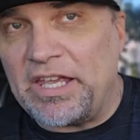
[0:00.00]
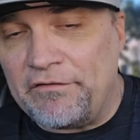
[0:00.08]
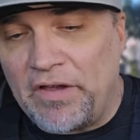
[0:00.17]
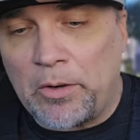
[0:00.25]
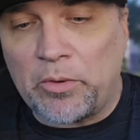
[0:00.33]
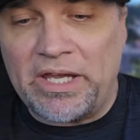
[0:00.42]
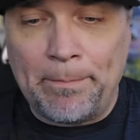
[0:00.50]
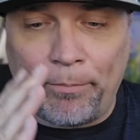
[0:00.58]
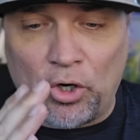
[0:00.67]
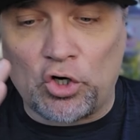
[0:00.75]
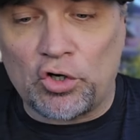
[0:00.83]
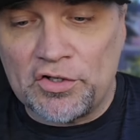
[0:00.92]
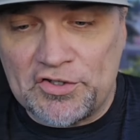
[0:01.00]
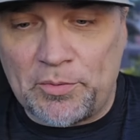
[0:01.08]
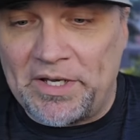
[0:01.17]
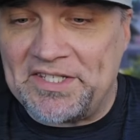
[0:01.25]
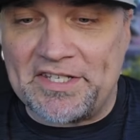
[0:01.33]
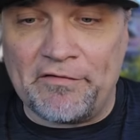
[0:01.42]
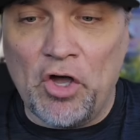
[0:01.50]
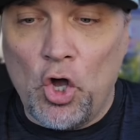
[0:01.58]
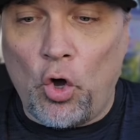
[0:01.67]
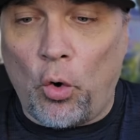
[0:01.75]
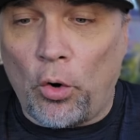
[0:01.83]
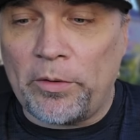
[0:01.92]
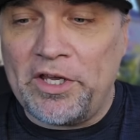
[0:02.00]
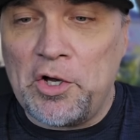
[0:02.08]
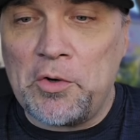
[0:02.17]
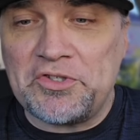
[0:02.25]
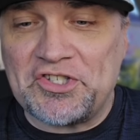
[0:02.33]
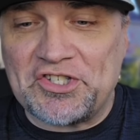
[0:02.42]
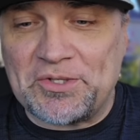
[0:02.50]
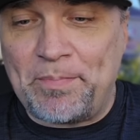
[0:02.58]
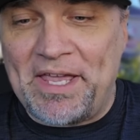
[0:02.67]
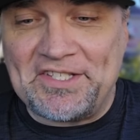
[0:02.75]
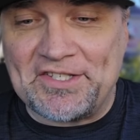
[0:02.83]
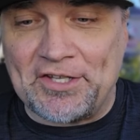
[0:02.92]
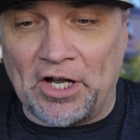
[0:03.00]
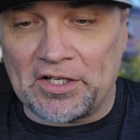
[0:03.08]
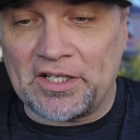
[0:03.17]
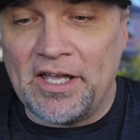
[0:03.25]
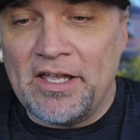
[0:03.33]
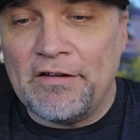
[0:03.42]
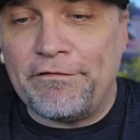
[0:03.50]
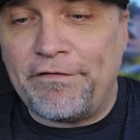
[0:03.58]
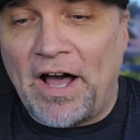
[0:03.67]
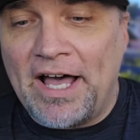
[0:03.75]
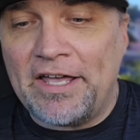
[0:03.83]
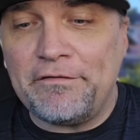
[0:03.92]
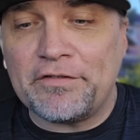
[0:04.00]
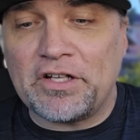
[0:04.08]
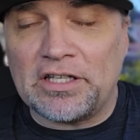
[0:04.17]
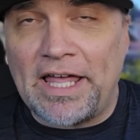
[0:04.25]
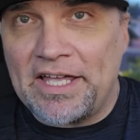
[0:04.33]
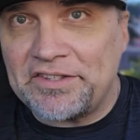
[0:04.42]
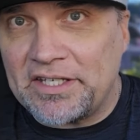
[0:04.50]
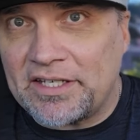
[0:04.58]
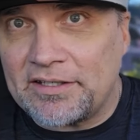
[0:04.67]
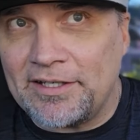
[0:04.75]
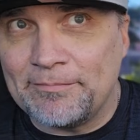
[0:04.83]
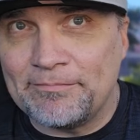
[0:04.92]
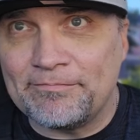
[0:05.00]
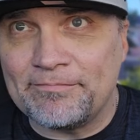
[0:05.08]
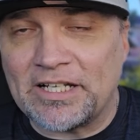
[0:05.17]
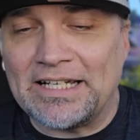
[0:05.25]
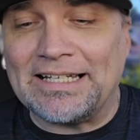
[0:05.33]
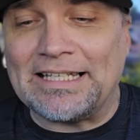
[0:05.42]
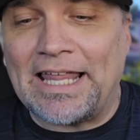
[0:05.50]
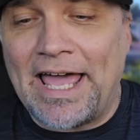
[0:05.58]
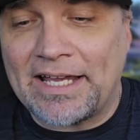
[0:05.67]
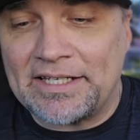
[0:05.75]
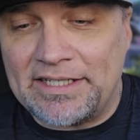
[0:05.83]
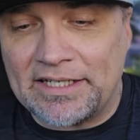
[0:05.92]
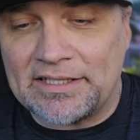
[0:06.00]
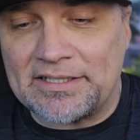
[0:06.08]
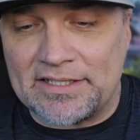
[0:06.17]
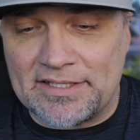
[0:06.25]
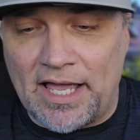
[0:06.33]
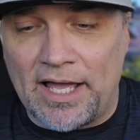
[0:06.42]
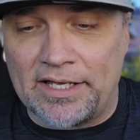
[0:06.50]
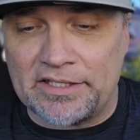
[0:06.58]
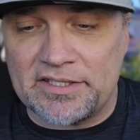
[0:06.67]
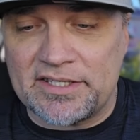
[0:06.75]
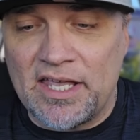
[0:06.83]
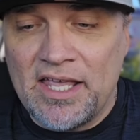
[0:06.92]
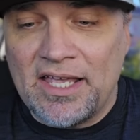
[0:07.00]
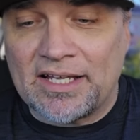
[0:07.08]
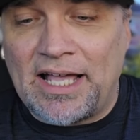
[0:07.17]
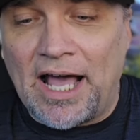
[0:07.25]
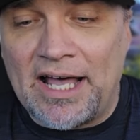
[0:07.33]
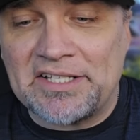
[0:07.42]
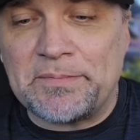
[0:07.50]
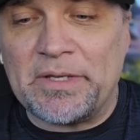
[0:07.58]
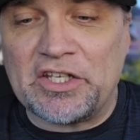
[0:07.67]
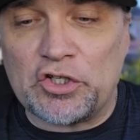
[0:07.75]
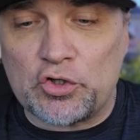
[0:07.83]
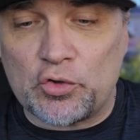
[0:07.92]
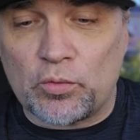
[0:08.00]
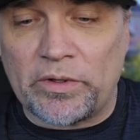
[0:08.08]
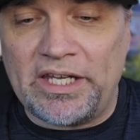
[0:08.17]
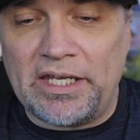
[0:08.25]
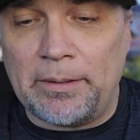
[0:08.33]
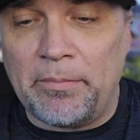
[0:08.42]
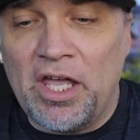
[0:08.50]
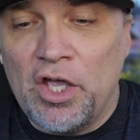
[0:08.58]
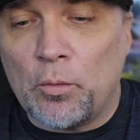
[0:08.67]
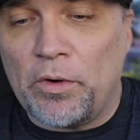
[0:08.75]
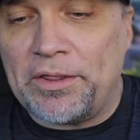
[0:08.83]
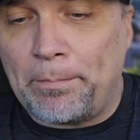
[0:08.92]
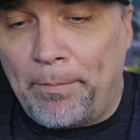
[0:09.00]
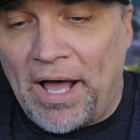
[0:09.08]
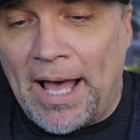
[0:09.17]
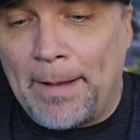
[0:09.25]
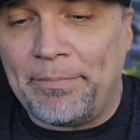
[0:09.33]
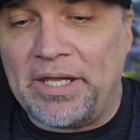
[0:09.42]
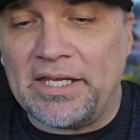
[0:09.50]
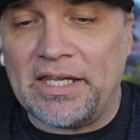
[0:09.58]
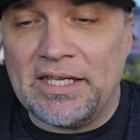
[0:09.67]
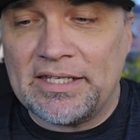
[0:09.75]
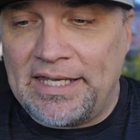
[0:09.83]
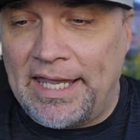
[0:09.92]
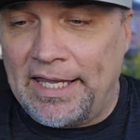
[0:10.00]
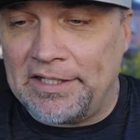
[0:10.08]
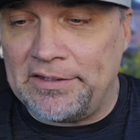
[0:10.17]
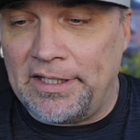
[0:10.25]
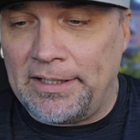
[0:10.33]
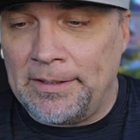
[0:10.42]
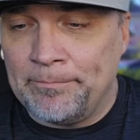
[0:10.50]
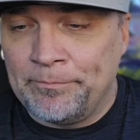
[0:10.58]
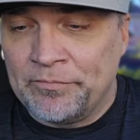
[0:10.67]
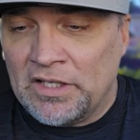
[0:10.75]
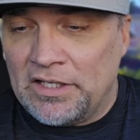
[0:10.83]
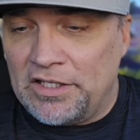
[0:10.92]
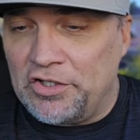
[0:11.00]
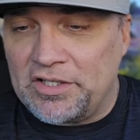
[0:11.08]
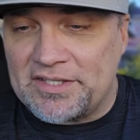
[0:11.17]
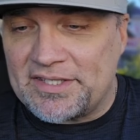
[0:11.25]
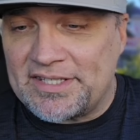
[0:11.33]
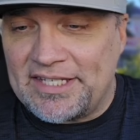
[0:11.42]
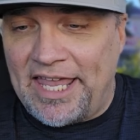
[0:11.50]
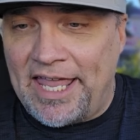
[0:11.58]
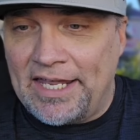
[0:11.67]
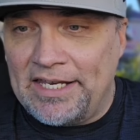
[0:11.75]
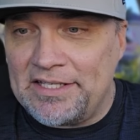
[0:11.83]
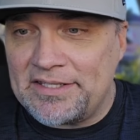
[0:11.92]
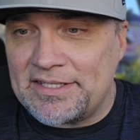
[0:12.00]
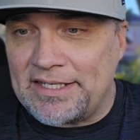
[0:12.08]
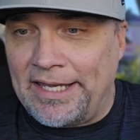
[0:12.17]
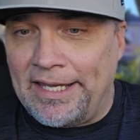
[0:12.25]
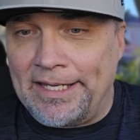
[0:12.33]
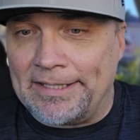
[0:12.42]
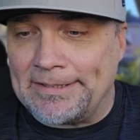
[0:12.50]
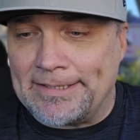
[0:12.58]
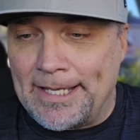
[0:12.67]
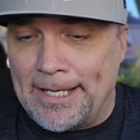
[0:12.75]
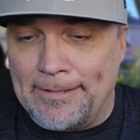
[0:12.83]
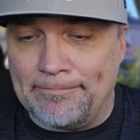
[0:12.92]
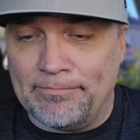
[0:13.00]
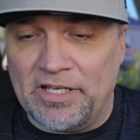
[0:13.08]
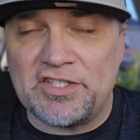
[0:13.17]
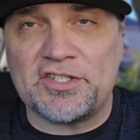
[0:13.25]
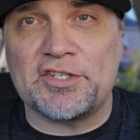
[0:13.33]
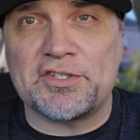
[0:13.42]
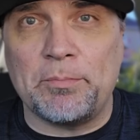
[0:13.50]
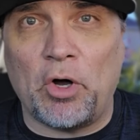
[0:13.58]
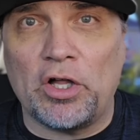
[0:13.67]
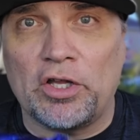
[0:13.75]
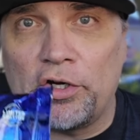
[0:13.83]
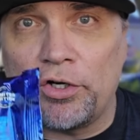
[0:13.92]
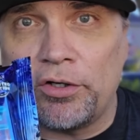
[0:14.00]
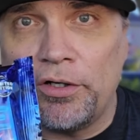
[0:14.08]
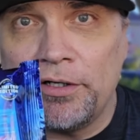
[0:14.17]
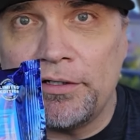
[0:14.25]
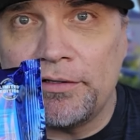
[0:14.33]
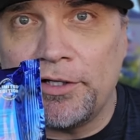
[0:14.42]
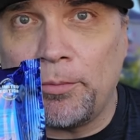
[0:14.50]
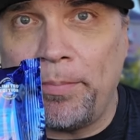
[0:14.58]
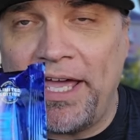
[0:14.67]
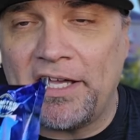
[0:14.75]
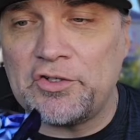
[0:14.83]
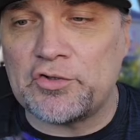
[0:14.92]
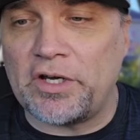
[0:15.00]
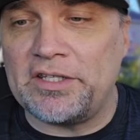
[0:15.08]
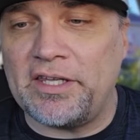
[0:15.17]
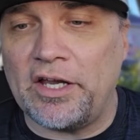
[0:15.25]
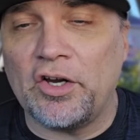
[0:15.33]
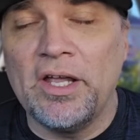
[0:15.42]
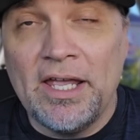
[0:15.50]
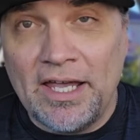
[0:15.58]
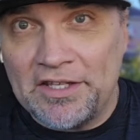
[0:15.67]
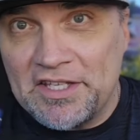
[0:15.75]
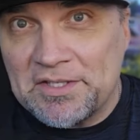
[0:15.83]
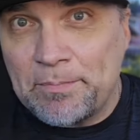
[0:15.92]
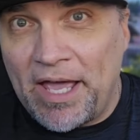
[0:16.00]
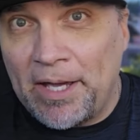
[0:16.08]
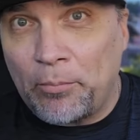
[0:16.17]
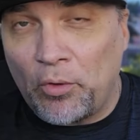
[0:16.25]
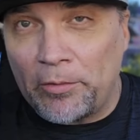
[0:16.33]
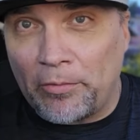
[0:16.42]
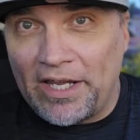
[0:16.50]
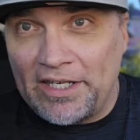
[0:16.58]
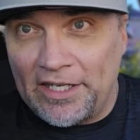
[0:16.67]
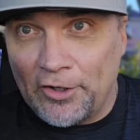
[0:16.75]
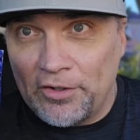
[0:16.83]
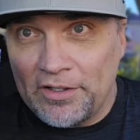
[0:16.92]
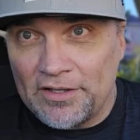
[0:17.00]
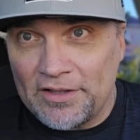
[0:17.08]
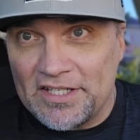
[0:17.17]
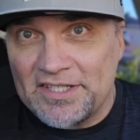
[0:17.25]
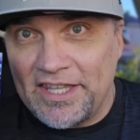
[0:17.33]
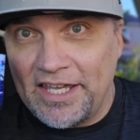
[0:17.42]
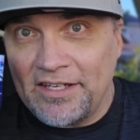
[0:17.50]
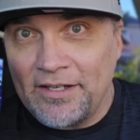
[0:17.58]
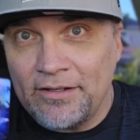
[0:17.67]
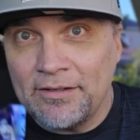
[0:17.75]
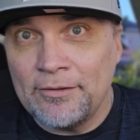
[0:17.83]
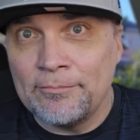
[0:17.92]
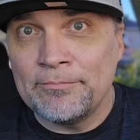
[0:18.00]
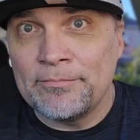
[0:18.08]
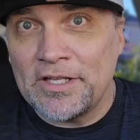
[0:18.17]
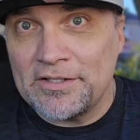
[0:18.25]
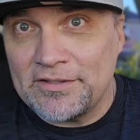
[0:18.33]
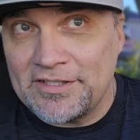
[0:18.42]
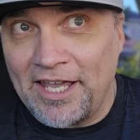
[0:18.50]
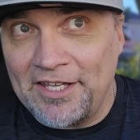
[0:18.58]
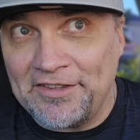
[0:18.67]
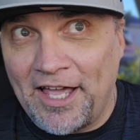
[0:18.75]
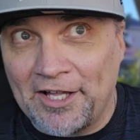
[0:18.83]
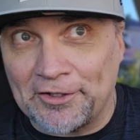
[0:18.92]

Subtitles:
be very persuasive. OREO Space Dunk, 5 galactic designs, cosmic cream with popping candy. And you could scan it, and it's the smaller little package right there. And this bad boy right here, this thing, $10.